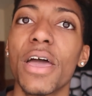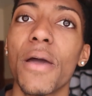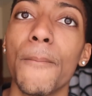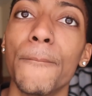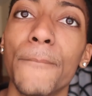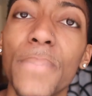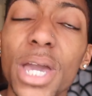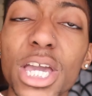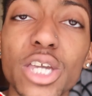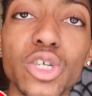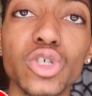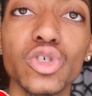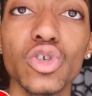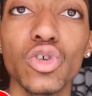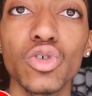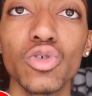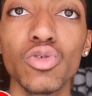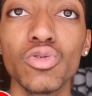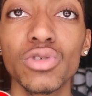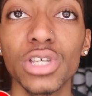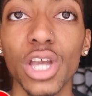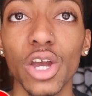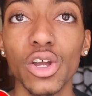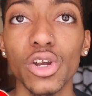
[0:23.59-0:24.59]
Make sure
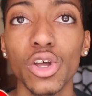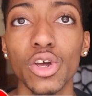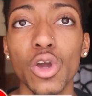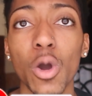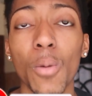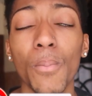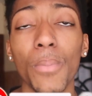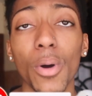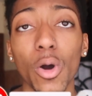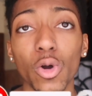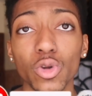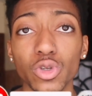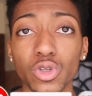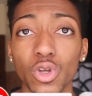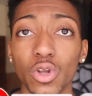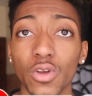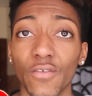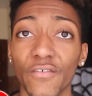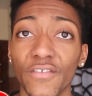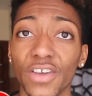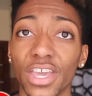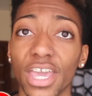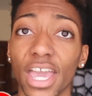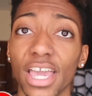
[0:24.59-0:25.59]
you turn on your post
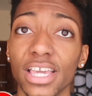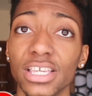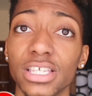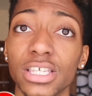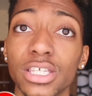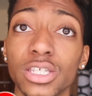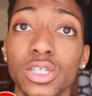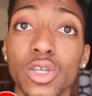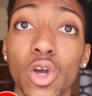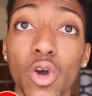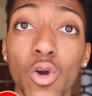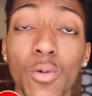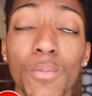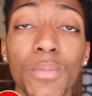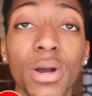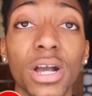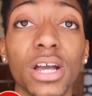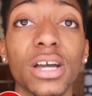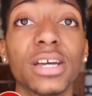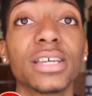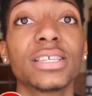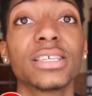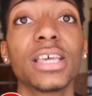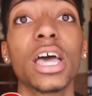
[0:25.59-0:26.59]
notifications on,
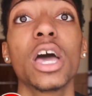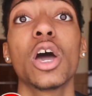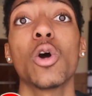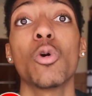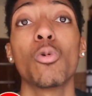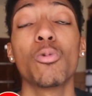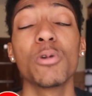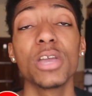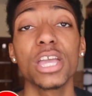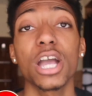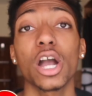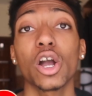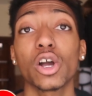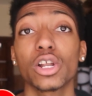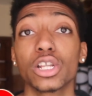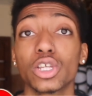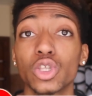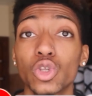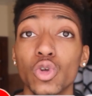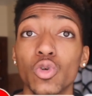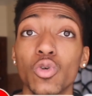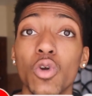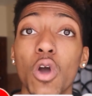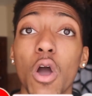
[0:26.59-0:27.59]
because we are gonna
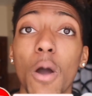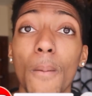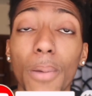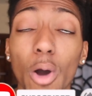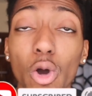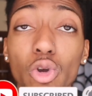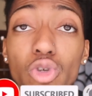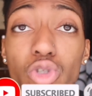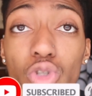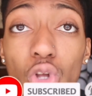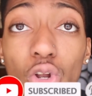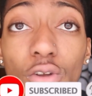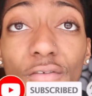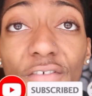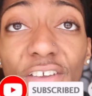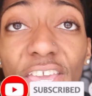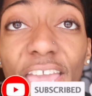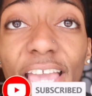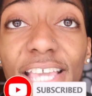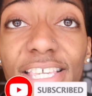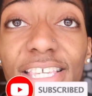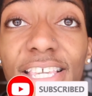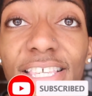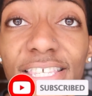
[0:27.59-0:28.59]
do post
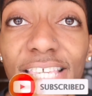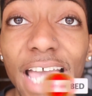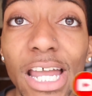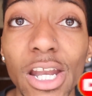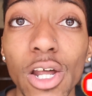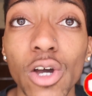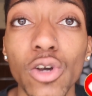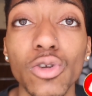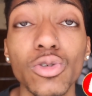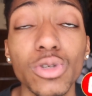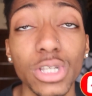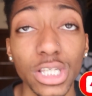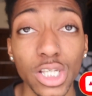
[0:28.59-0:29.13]
notification shout out.